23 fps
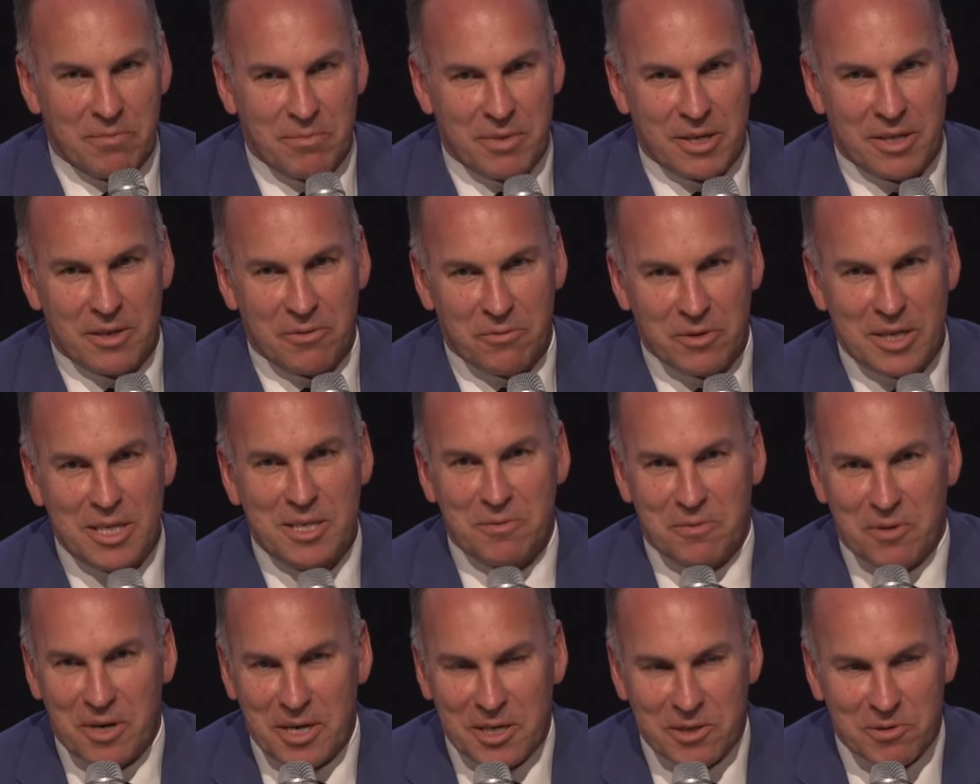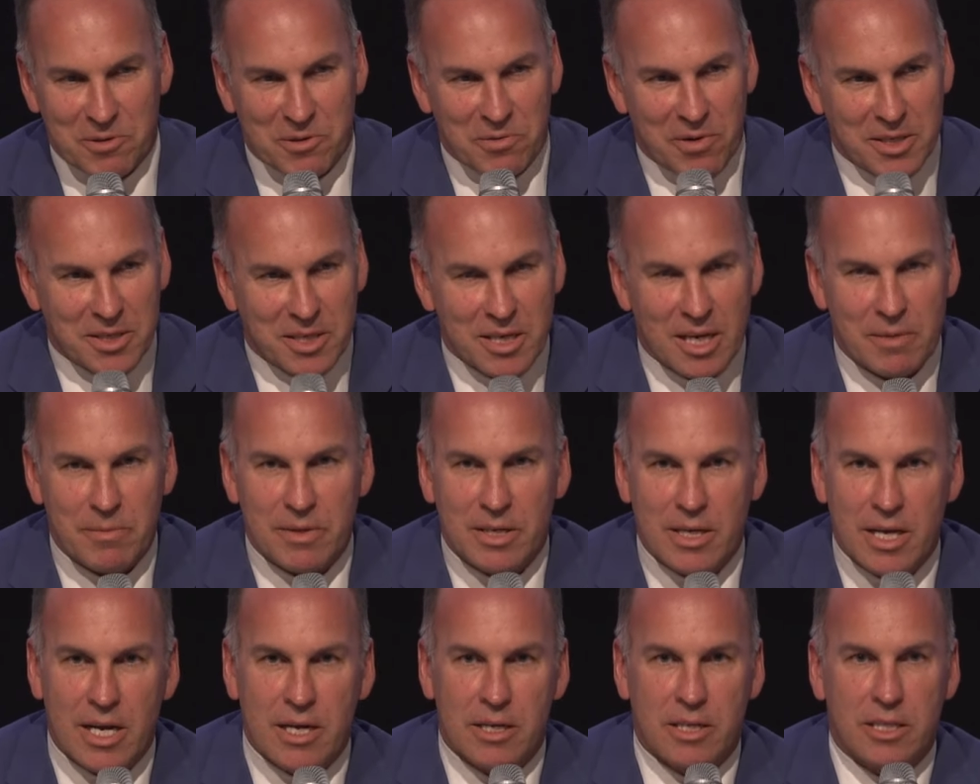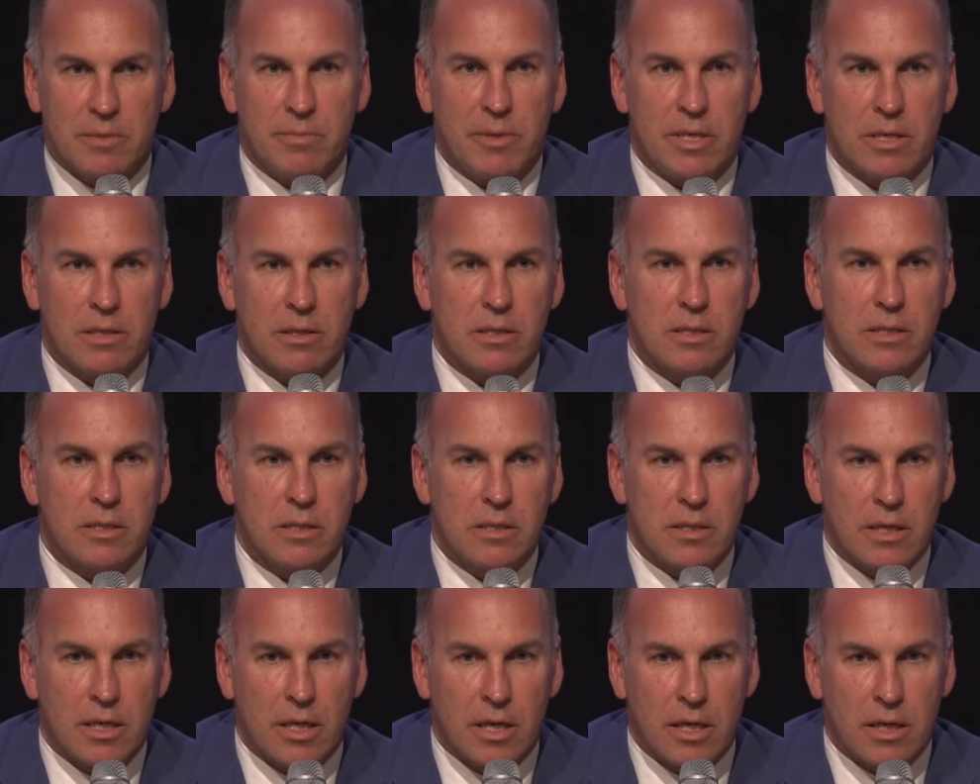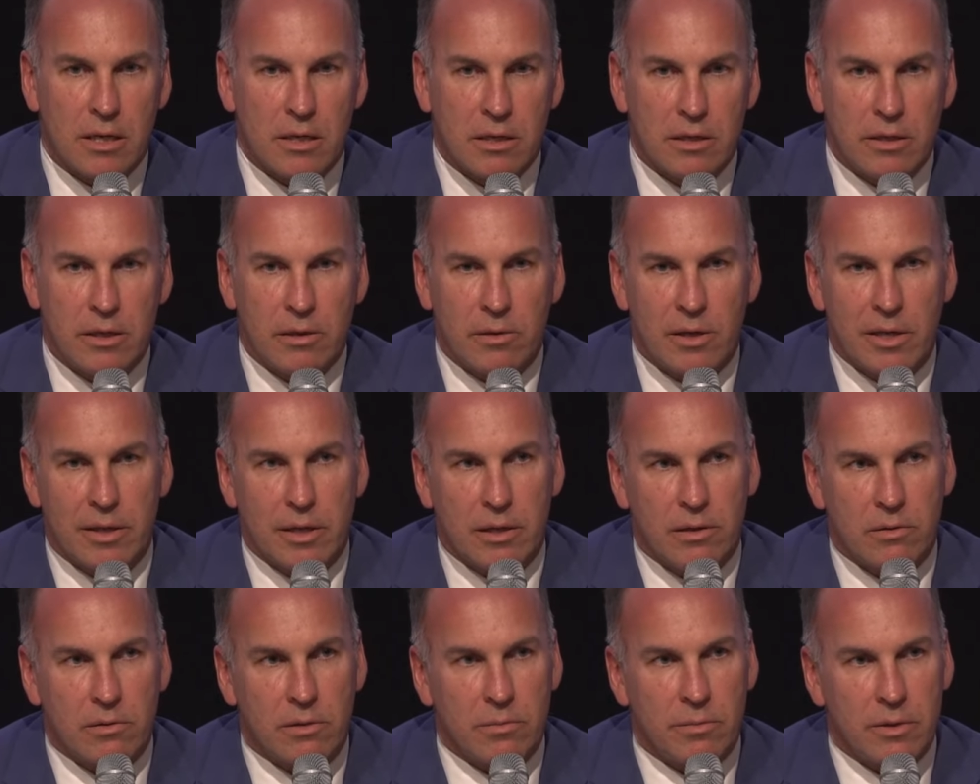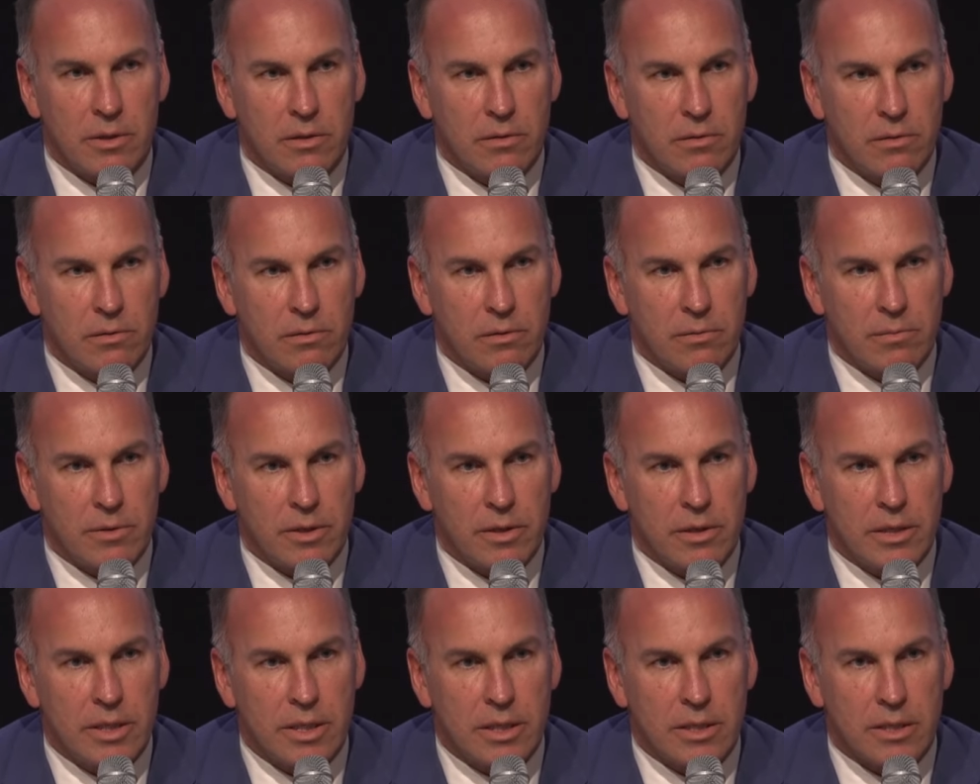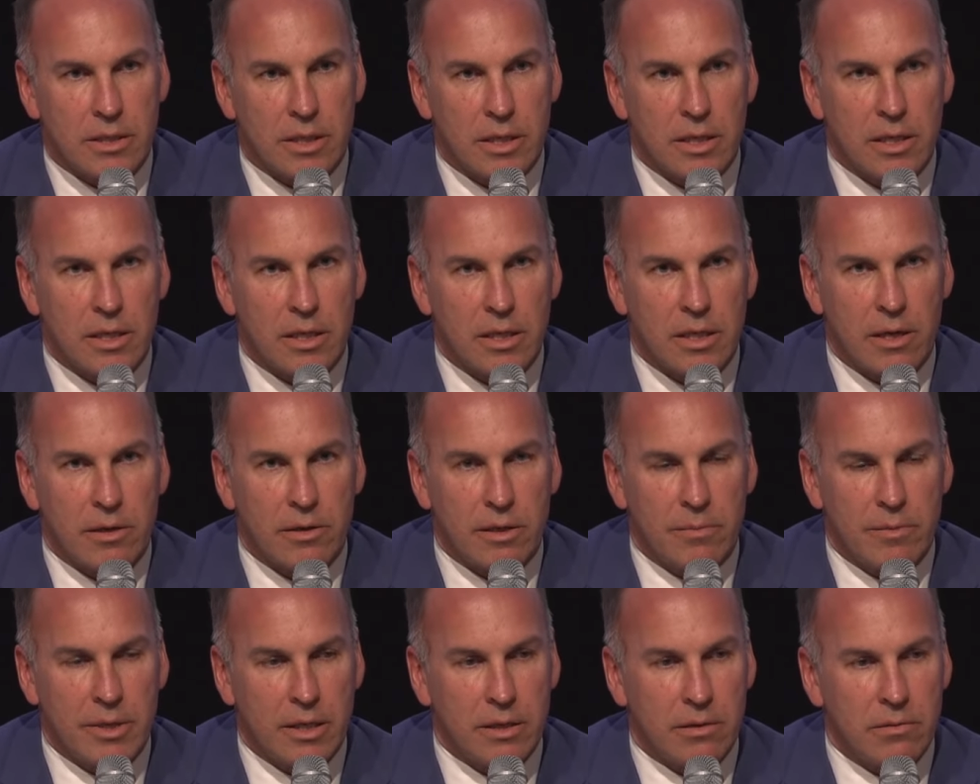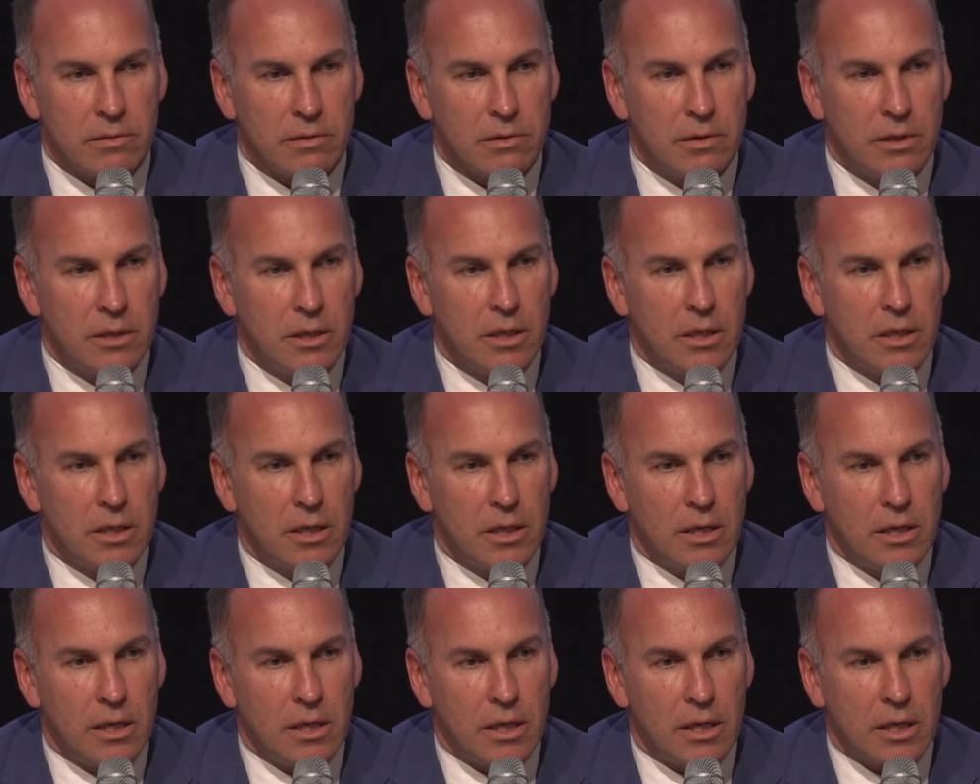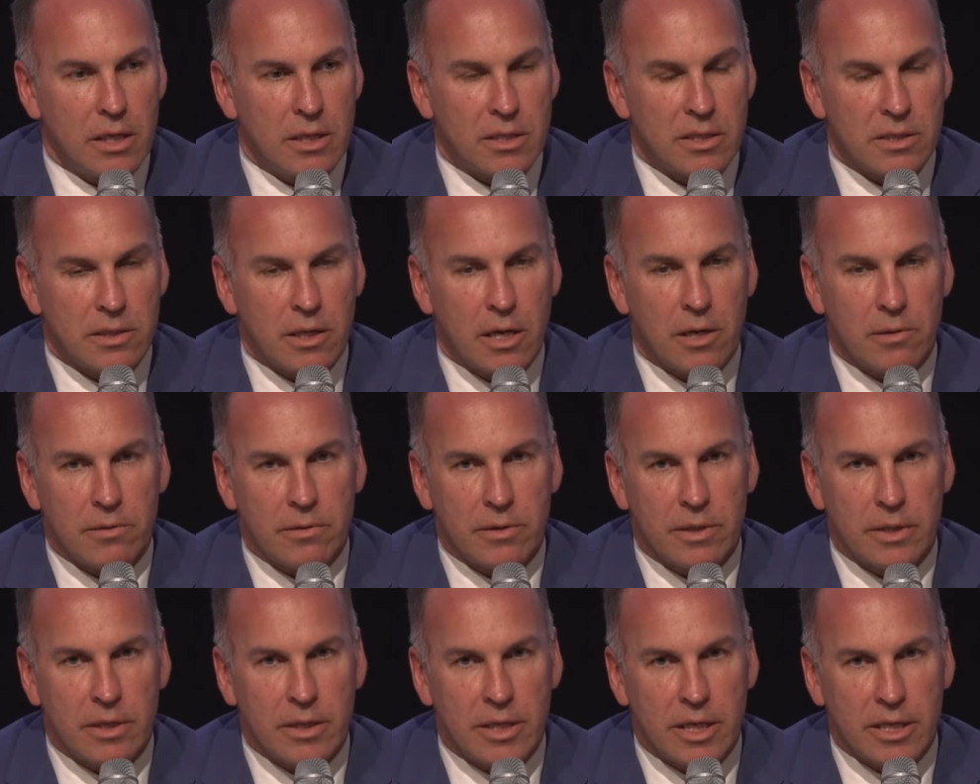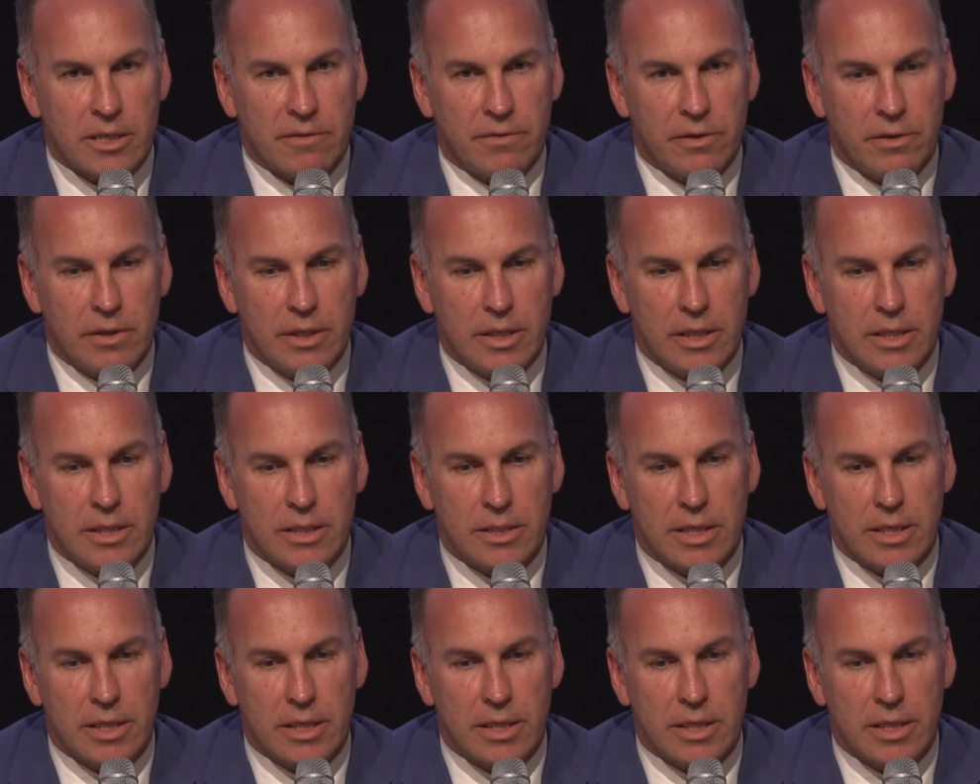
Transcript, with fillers: But the reason why interest rates are coming down is because, I think corporate earnings are going to be a little slower in the next few years.